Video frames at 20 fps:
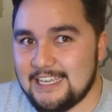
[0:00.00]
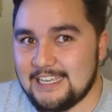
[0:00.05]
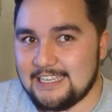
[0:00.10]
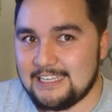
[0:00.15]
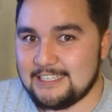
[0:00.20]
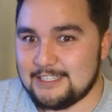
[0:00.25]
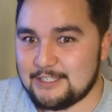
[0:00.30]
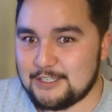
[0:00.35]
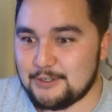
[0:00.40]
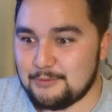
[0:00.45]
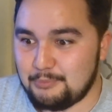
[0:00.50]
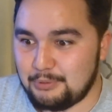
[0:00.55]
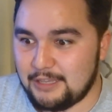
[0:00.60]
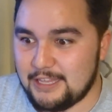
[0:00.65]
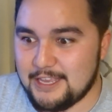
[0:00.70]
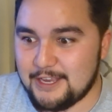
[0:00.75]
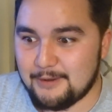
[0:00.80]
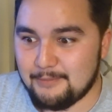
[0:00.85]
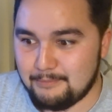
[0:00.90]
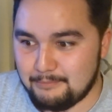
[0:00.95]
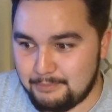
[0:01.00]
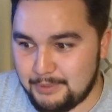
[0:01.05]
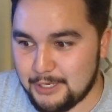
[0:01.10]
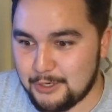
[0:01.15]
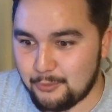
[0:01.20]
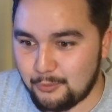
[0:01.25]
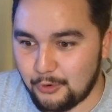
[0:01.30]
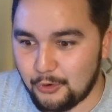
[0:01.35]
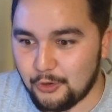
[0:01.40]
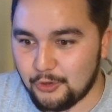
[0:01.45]
is playing a
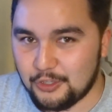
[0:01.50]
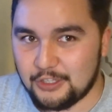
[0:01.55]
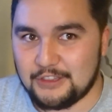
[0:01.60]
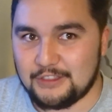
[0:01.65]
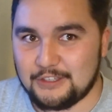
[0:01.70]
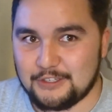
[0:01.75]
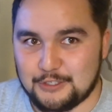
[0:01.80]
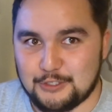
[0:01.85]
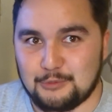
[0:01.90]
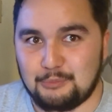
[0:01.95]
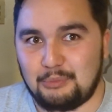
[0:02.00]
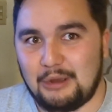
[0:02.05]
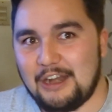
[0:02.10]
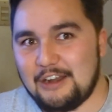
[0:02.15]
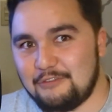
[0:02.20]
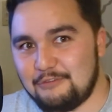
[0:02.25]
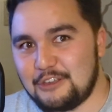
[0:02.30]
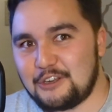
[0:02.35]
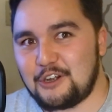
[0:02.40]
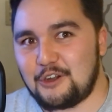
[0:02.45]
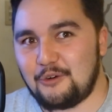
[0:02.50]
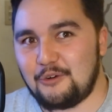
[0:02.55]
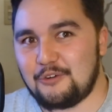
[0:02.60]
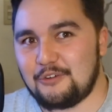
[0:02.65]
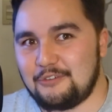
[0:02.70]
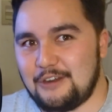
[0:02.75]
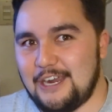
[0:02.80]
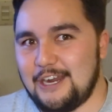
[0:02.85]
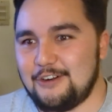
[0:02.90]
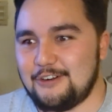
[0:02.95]
big role in the spread of the
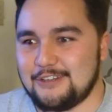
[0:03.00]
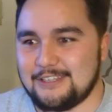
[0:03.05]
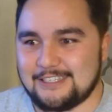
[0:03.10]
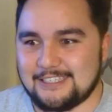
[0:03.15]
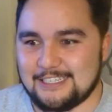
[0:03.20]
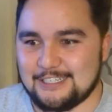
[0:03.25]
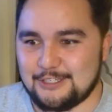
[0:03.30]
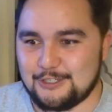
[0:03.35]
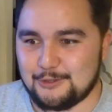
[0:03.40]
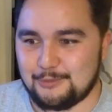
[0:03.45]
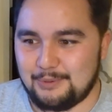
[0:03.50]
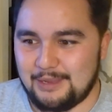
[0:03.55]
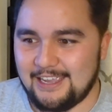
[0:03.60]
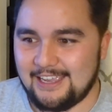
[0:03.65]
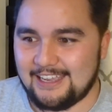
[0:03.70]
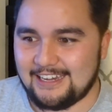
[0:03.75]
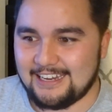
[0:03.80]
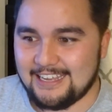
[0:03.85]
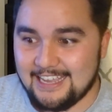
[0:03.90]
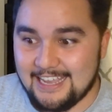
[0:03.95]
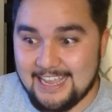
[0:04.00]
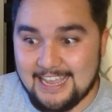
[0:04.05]
coronavirus in Japan,